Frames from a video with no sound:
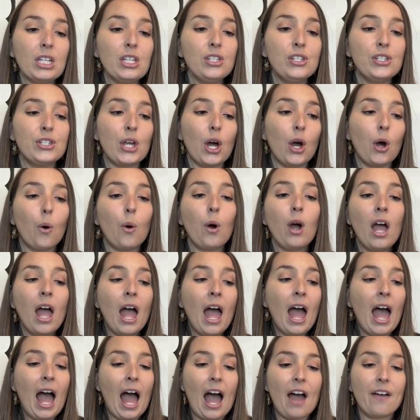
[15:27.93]
So,
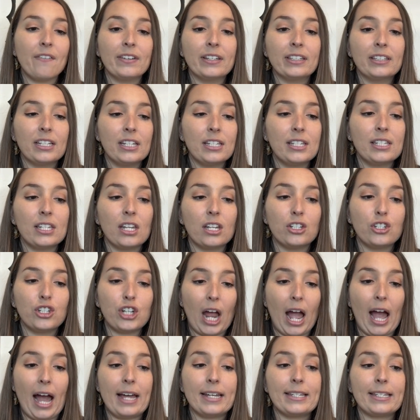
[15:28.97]
having this
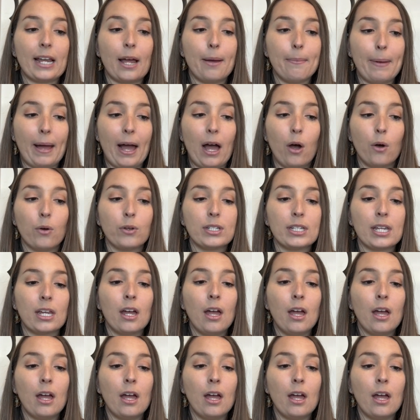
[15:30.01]
chat about